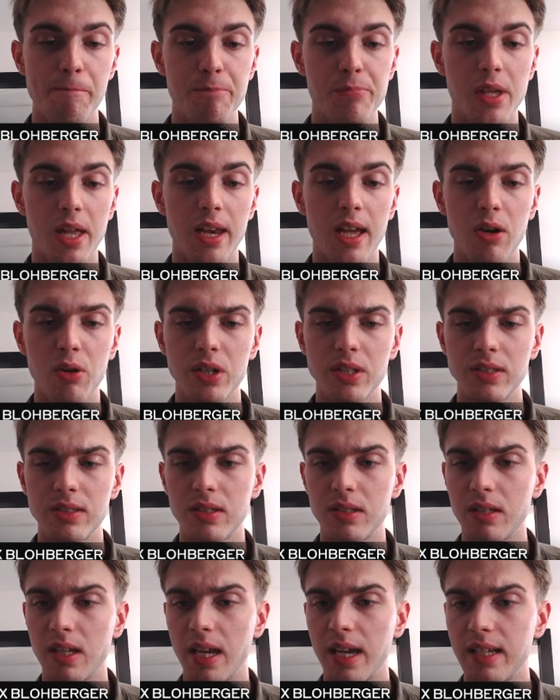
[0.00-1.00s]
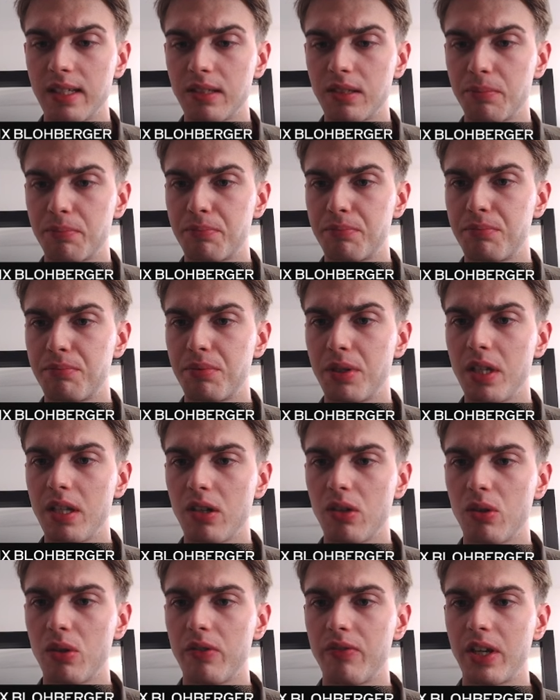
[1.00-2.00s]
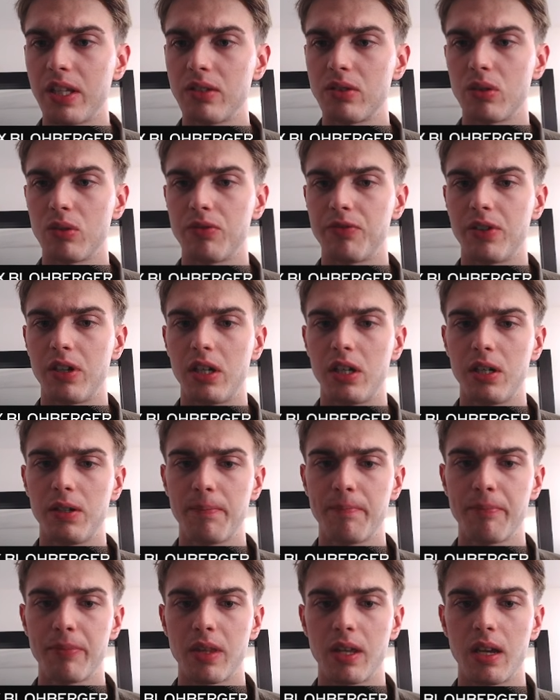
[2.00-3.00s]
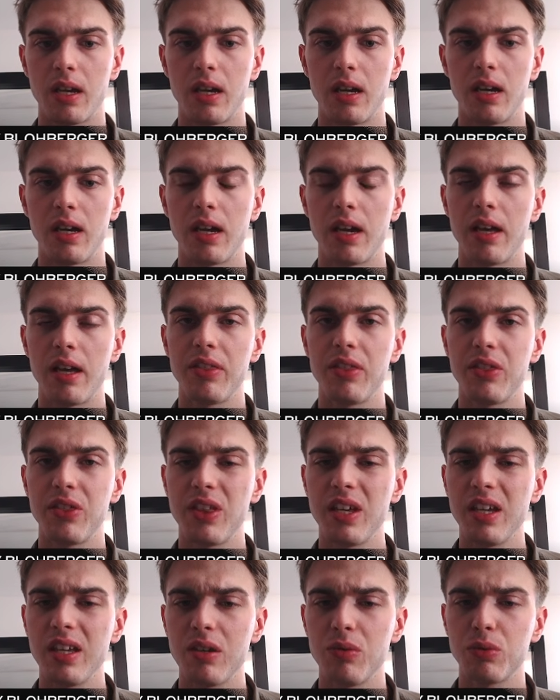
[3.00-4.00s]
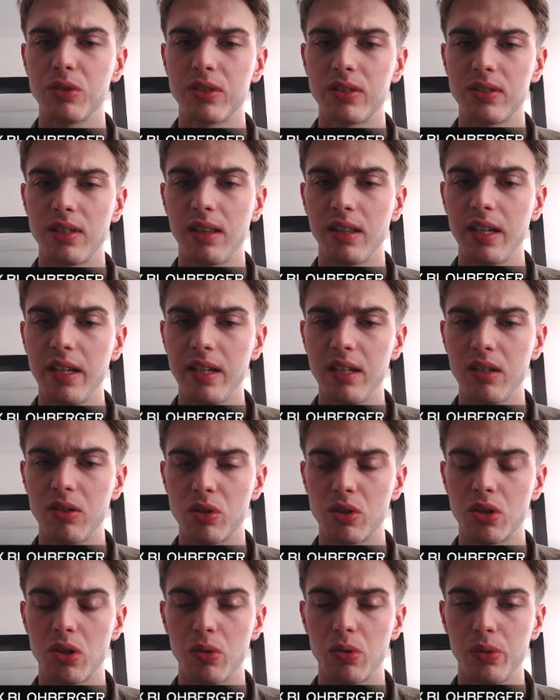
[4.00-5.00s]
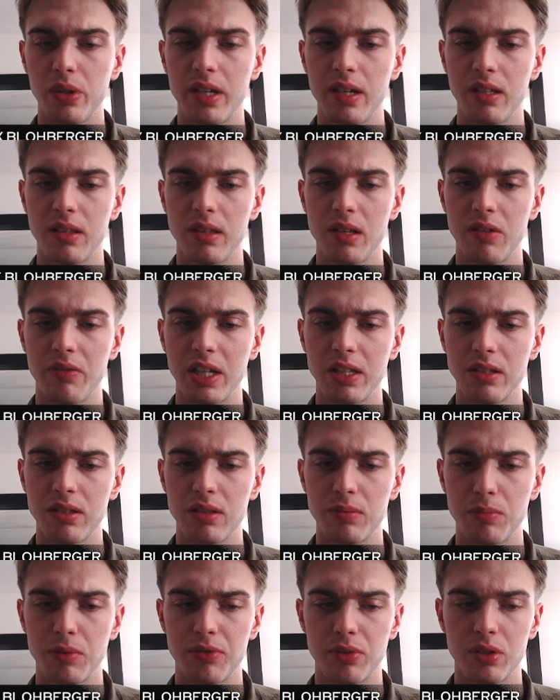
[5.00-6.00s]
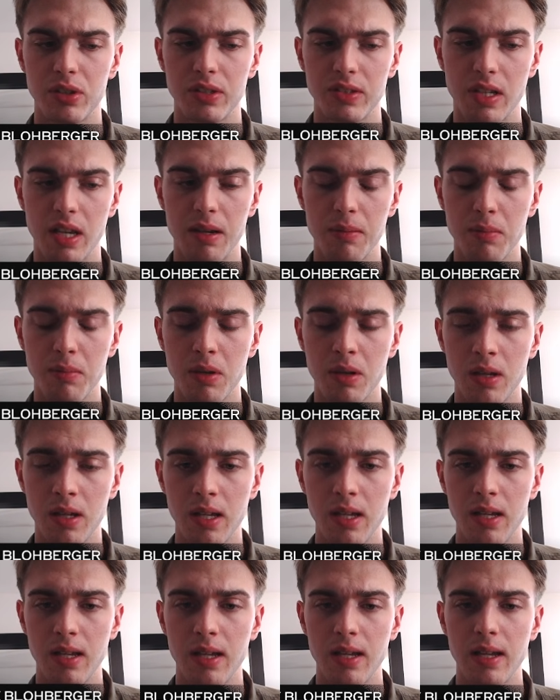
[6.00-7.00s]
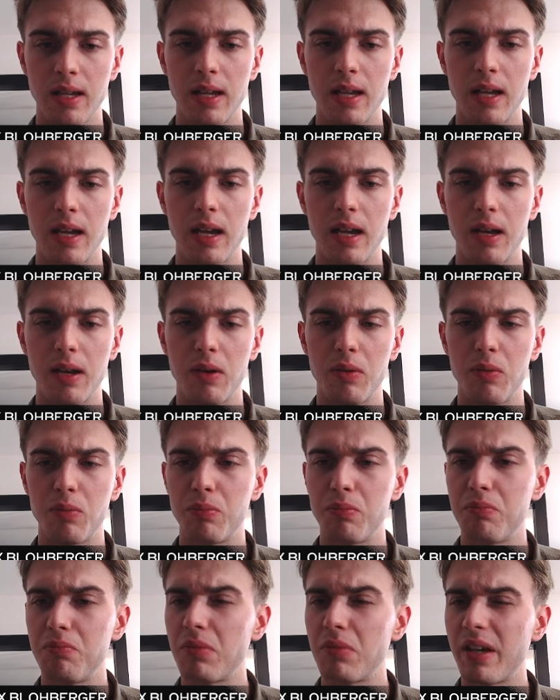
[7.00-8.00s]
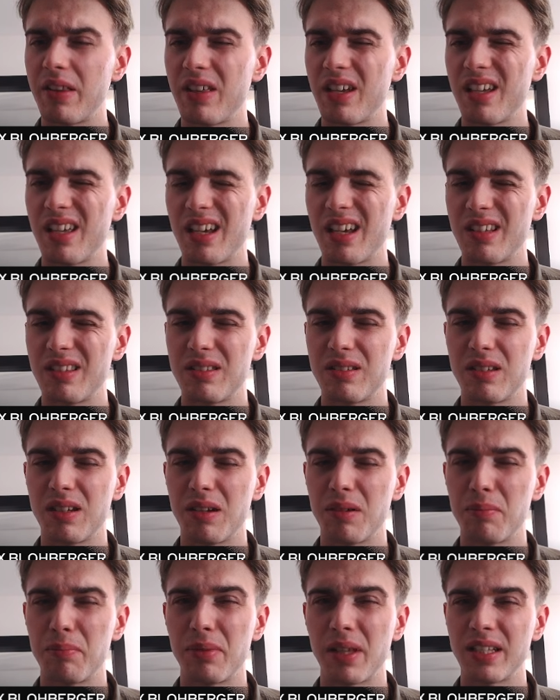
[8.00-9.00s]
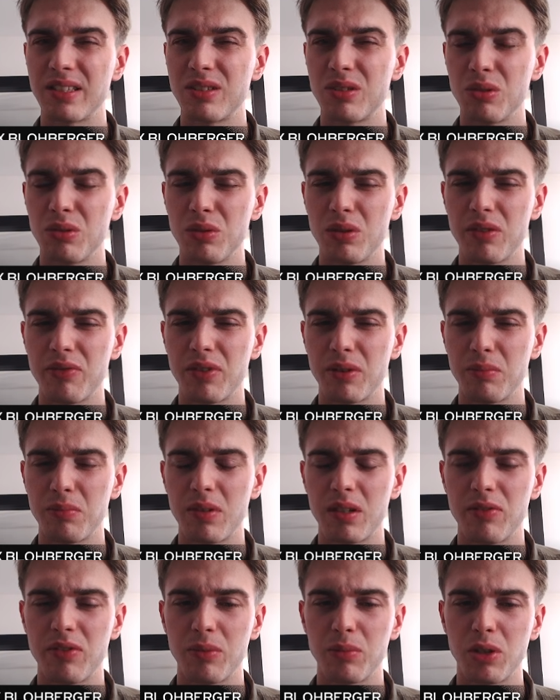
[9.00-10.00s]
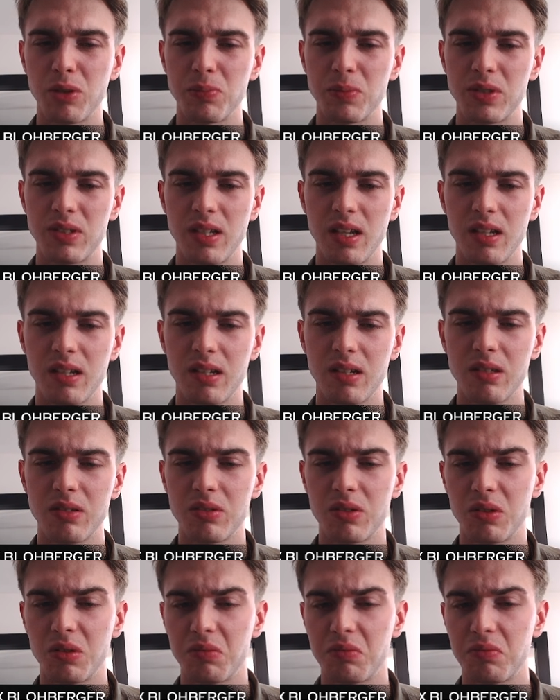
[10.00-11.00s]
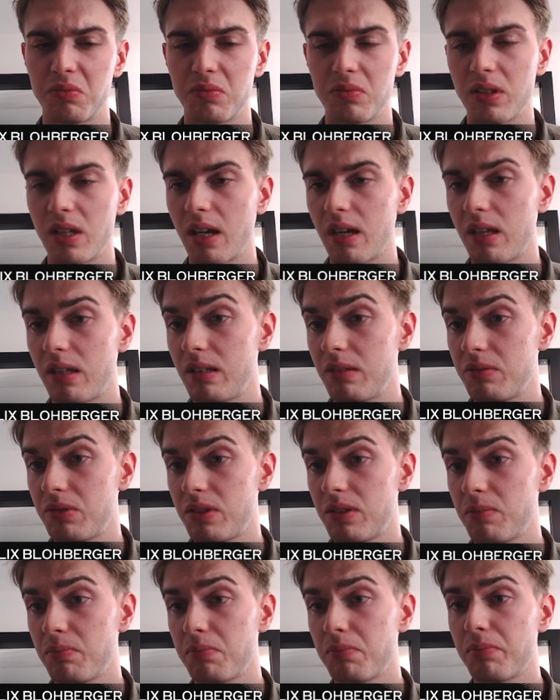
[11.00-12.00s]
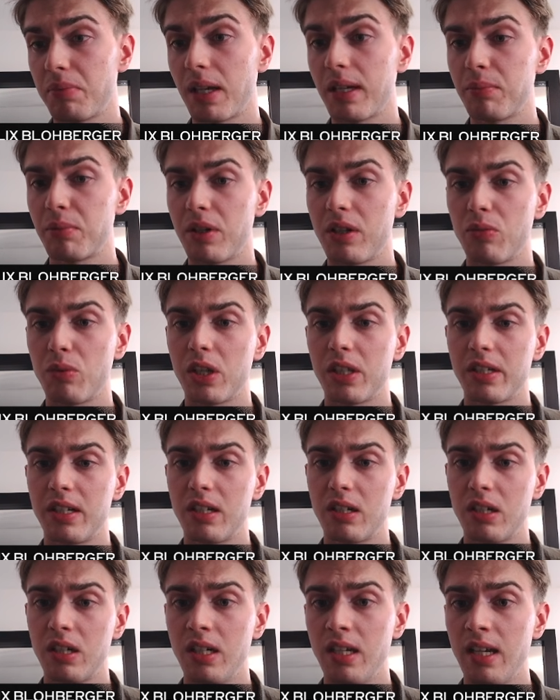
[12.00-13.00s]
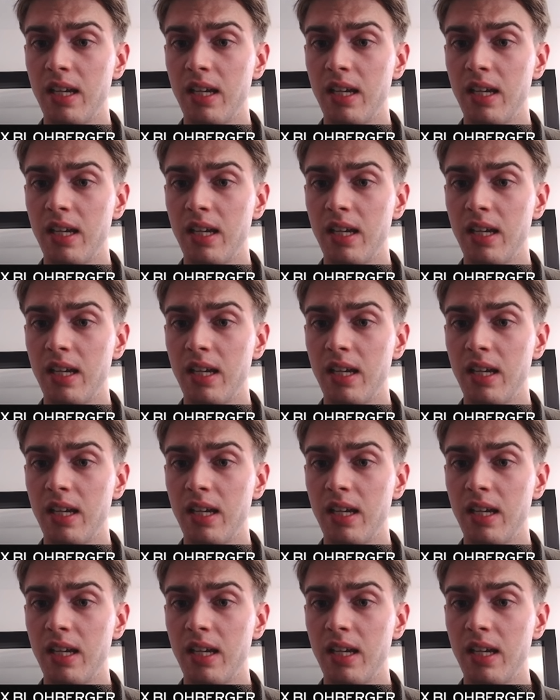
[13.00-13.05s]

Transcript: Laurenz has a pretty good event so far. I think he was leading or co-leading the event before this game. I think he had +2 if I'm not mistaken. So yeah, he's playing pretty well here.